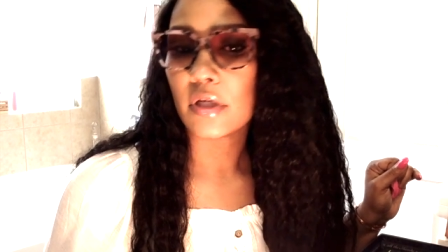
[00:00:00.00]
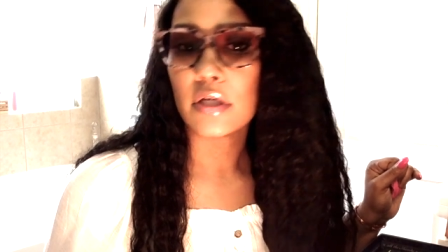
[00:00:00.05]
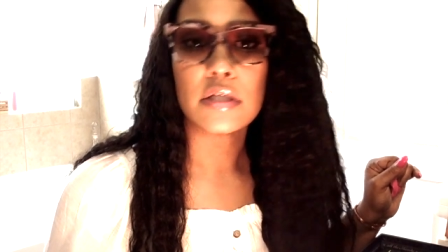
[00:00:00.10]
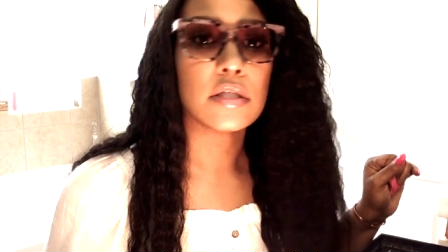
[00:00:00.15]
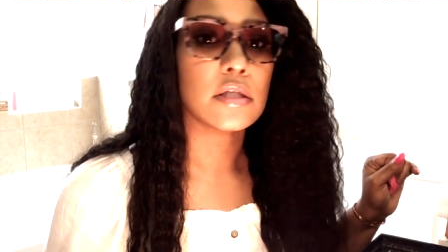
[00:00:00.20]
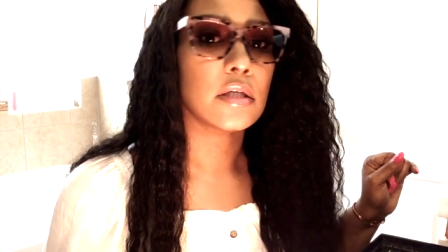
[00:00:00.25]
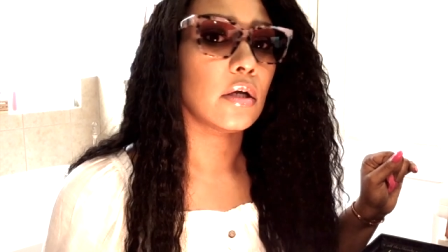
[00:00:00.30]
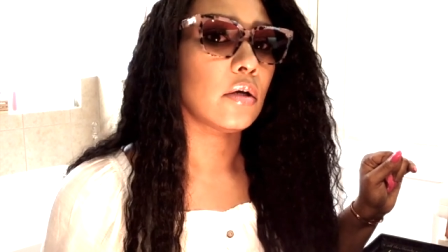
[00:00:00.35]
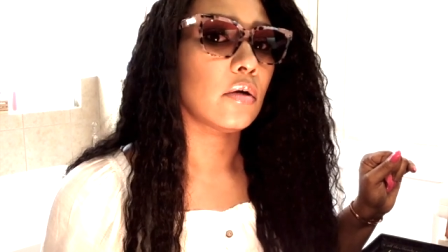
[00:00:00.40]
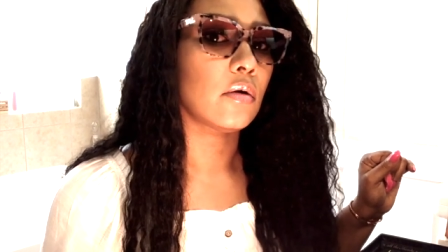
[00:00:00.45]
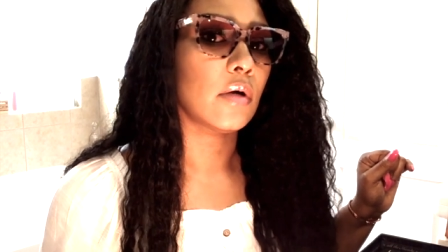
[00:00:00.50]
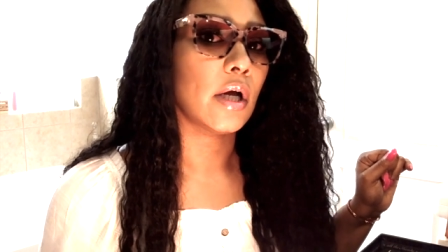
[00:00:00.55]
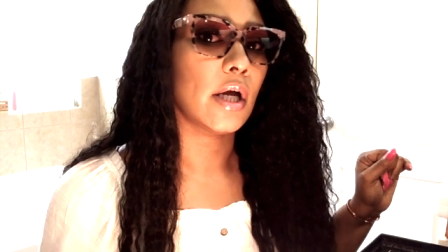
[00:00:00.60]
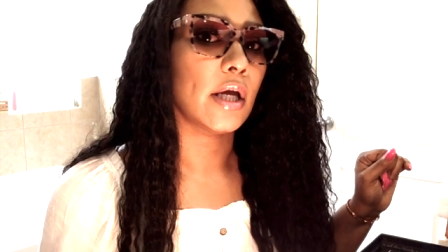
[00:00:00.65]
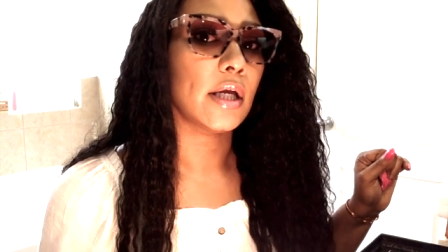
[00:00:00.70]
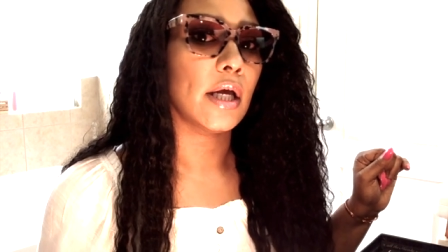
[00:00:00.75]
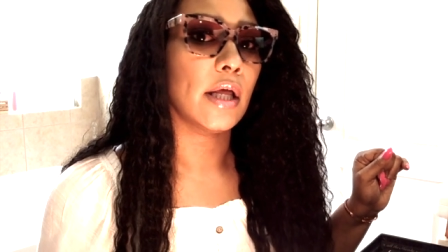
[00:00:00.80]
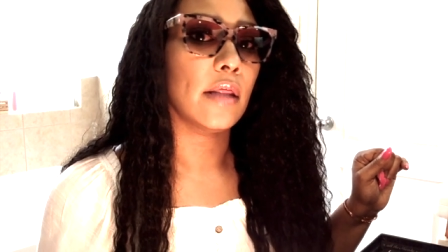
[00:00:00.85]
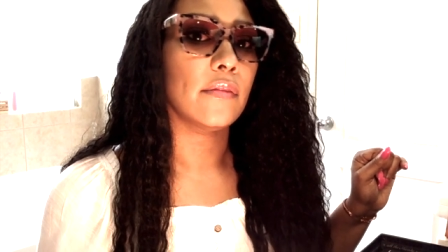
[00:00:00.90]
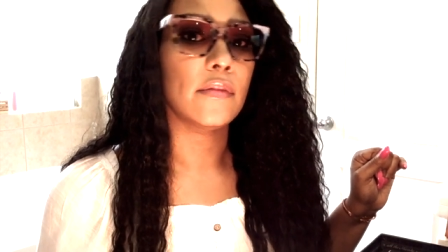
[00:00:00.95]
So I
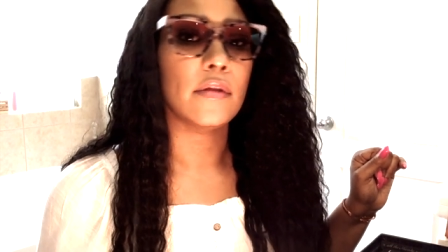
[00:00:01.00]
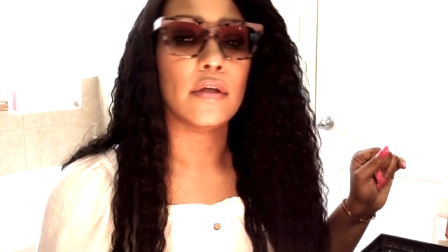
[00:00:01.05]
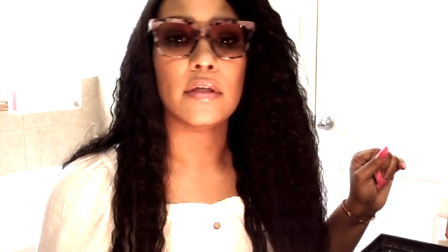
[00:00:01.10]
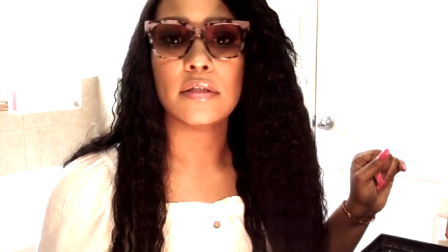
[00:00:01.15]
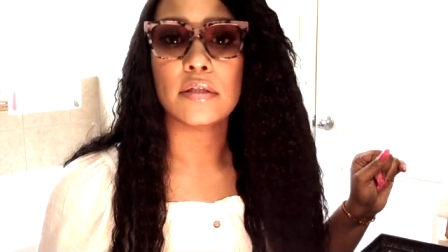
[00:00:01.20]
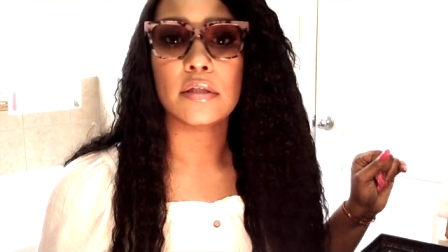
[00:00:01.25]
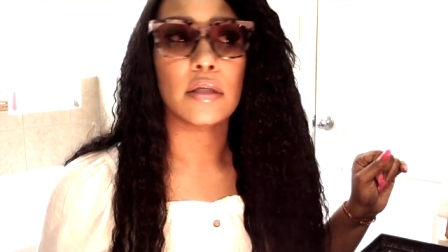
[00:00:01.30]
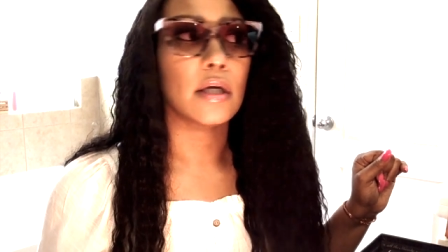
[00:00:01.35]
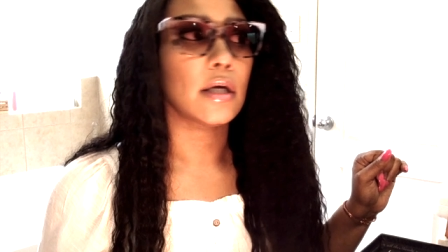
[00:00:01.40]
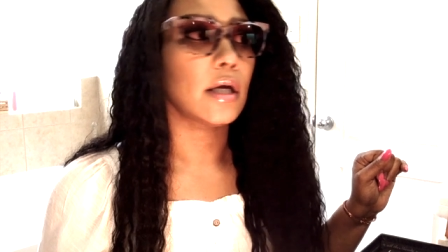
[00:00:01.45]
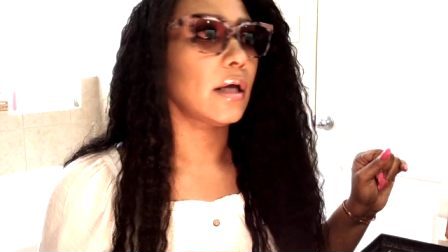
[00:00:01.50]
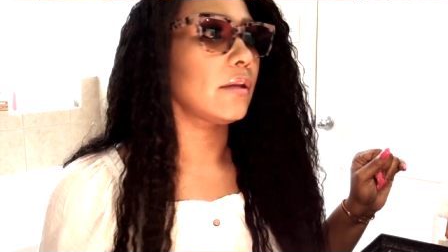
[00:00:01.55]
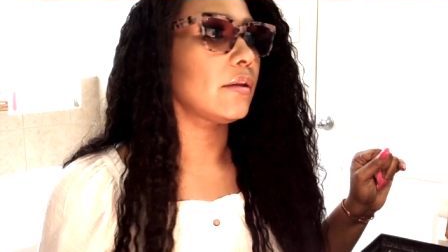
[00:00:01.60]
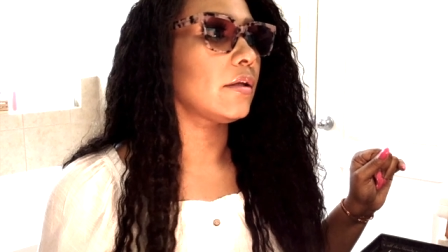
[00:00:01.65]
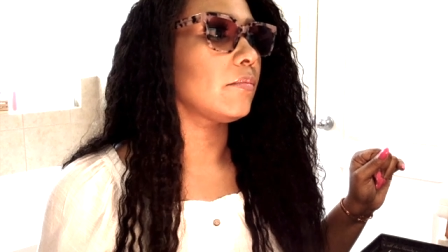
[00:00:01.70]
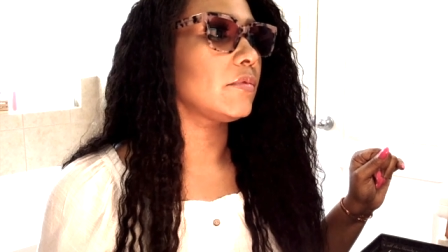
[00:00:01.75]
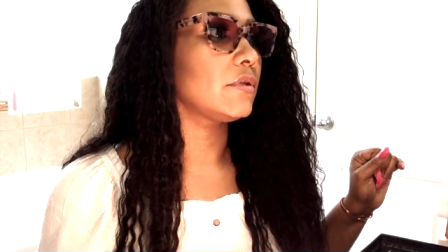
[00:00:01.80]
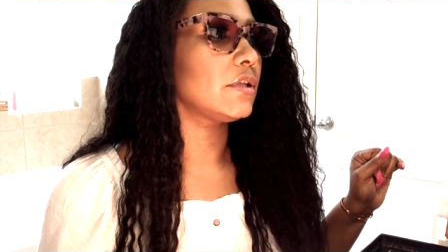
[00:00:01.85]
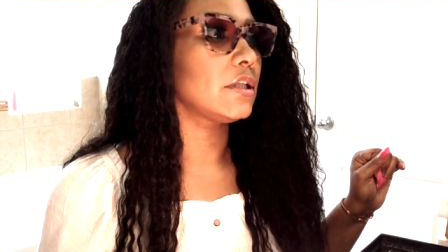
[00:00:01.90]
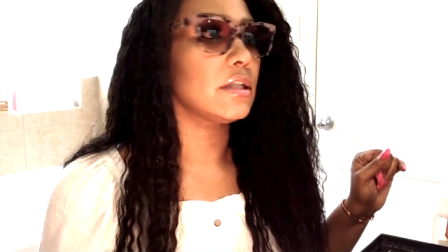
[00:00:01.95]
got these, and I had
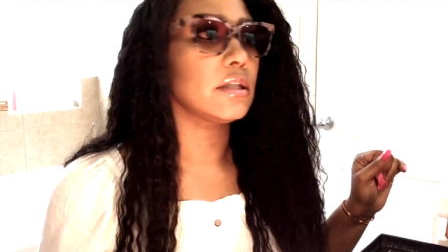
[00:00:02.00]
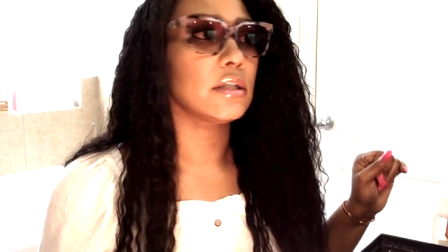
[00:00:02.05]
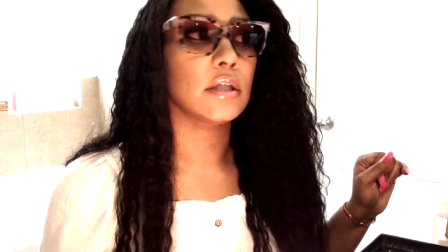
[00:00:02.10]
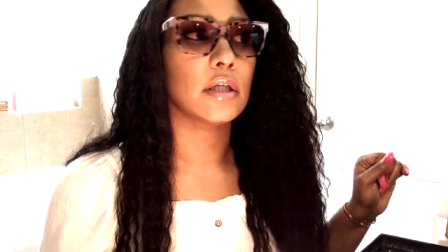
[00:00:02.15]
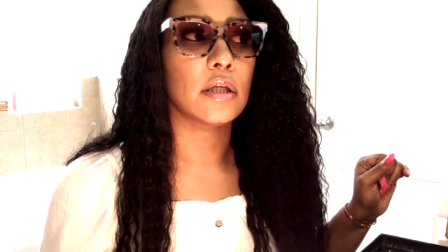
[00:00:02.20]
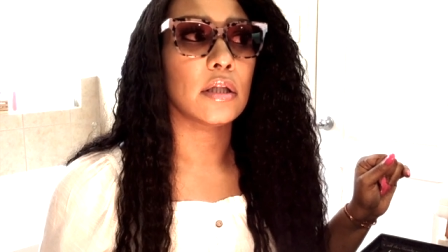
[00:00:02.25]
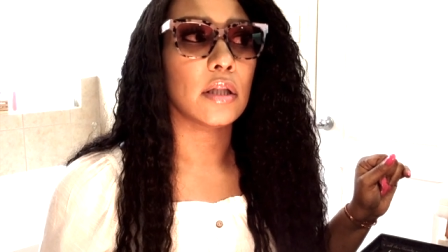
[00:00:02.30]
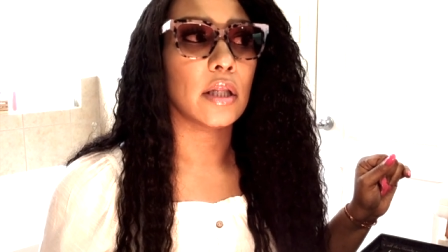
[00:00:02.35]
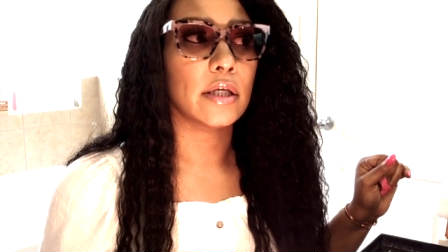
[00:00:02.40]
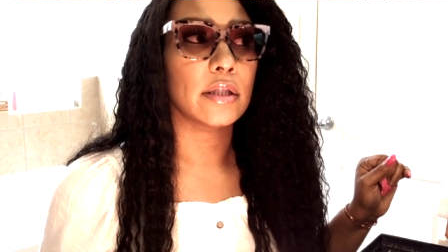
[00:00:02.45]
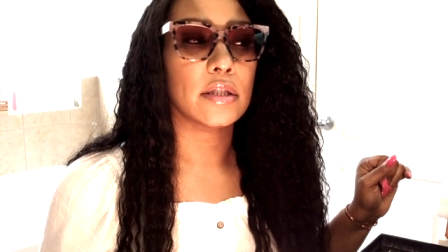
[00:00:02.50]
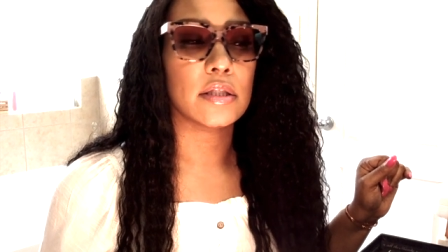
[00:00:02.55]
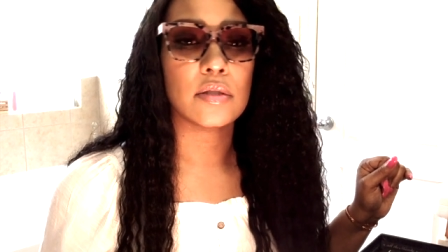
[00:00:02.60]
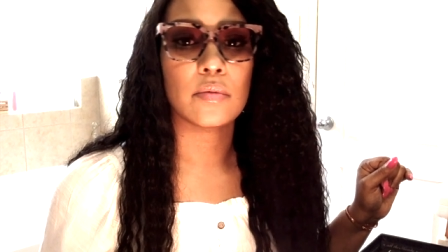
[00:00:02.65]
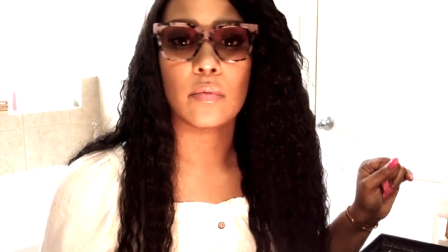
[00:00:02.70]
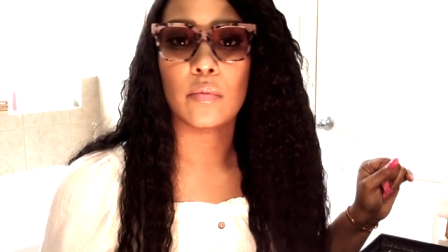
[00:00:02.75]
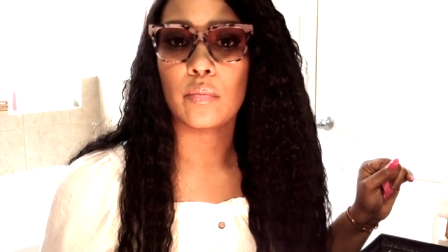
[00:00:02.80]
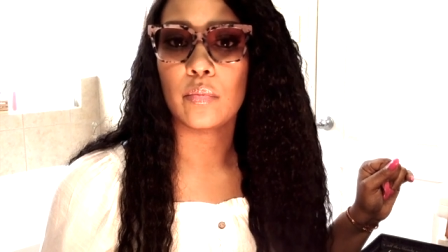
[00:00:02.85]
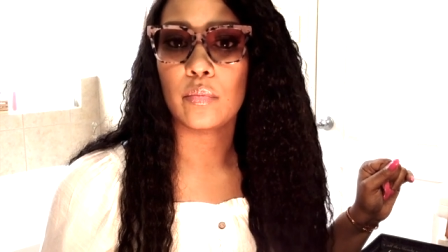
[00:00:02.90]
them tinted in like this